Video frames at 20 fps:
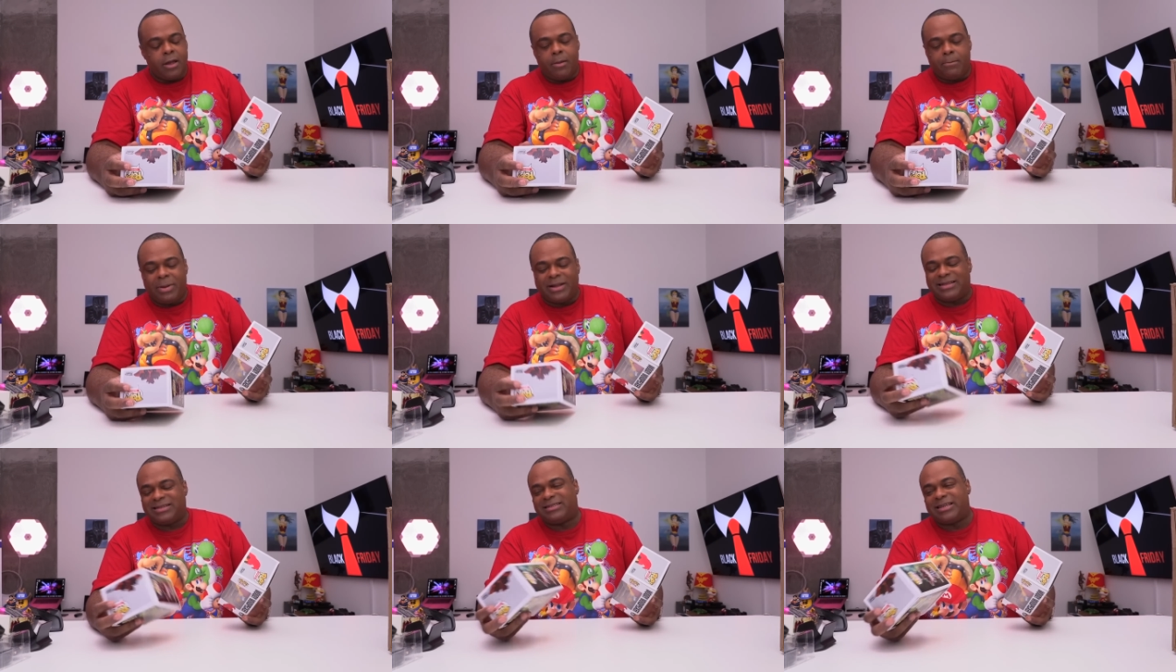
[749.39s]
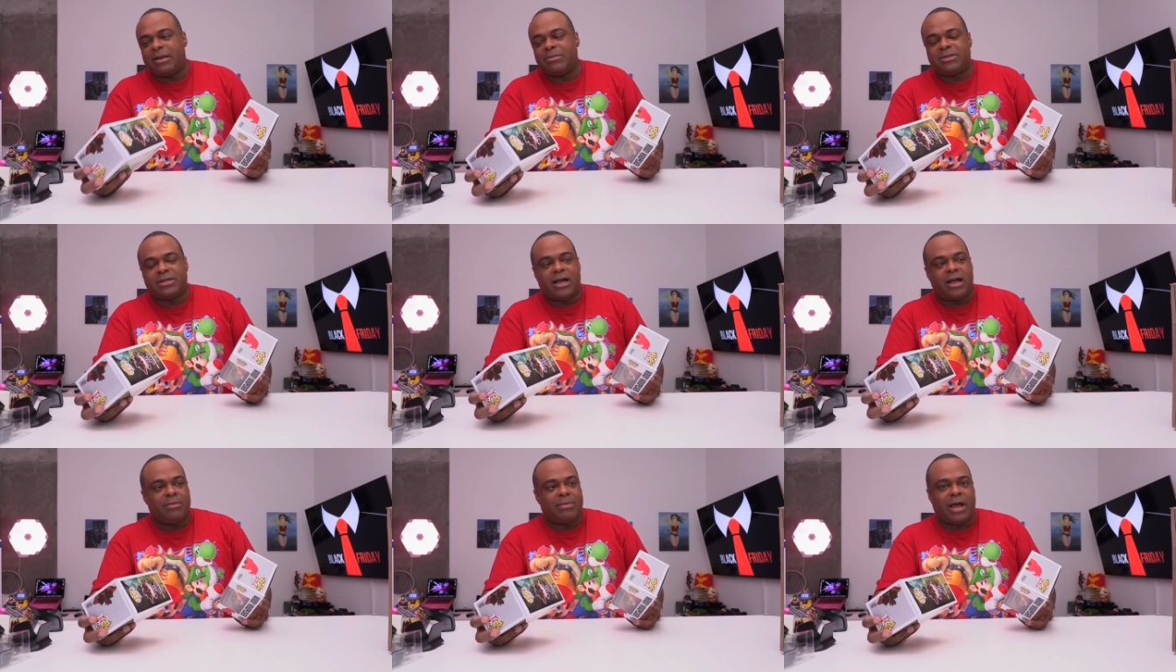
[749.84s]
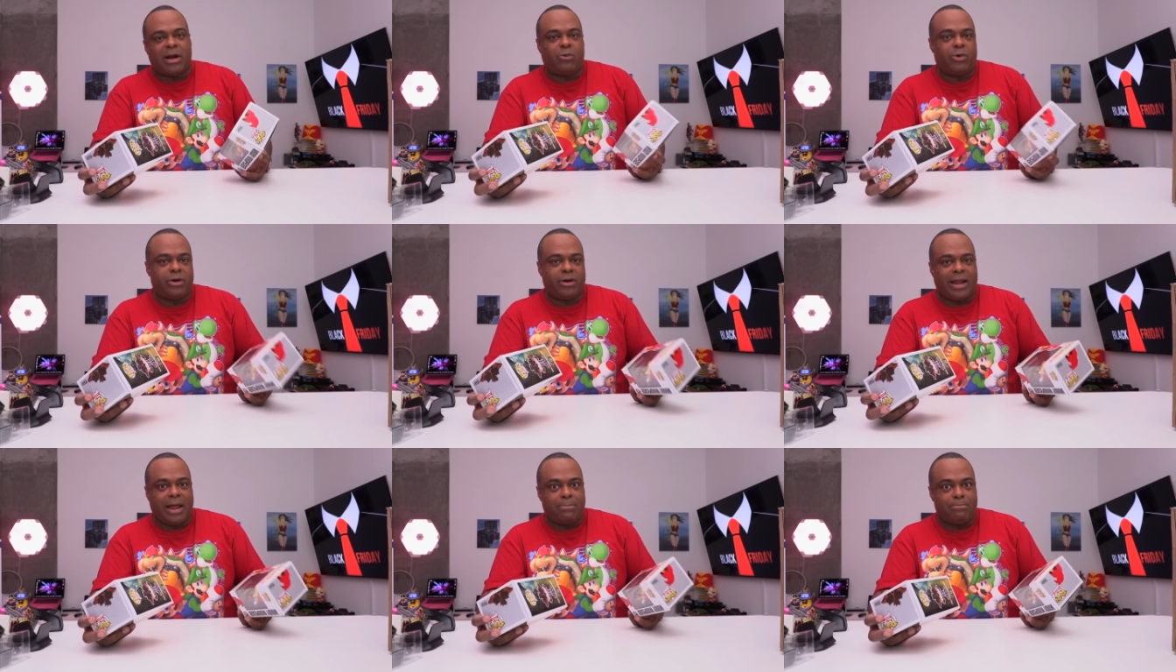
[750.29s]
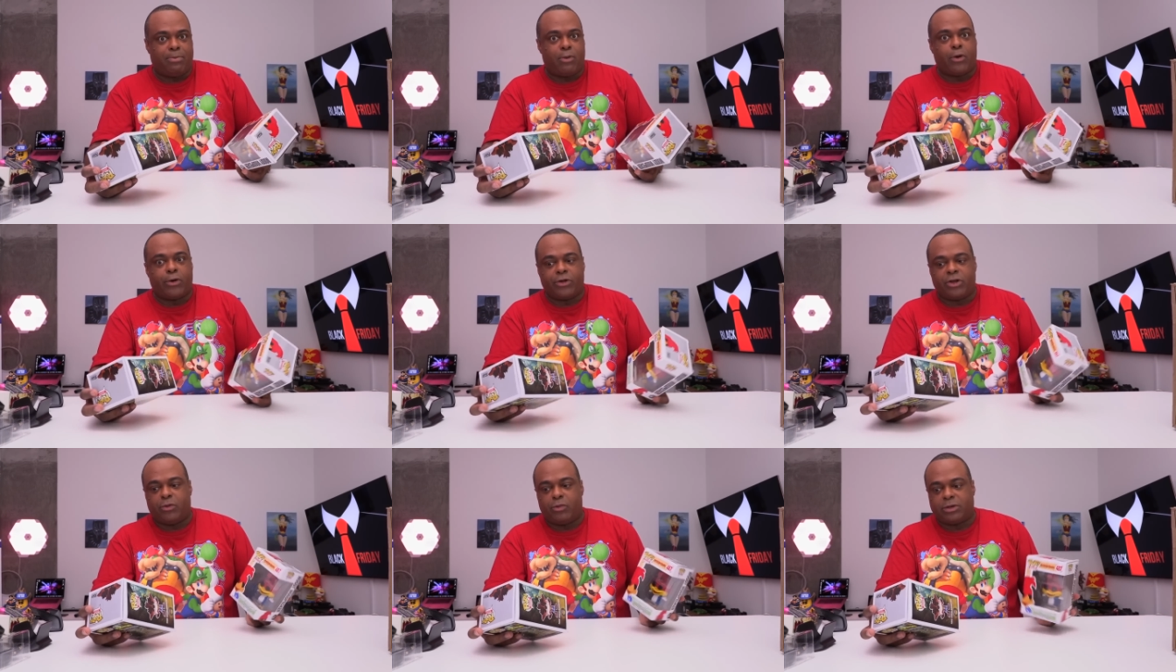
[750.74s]
But at the same time, I don't want to like
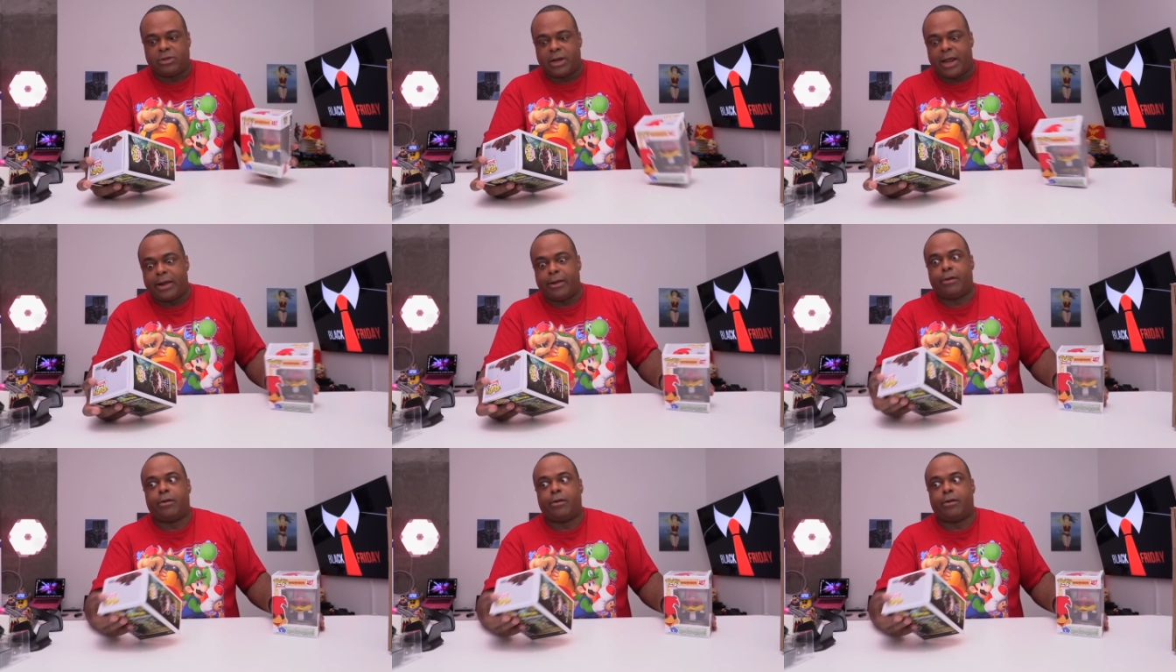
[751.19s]
bore you with like,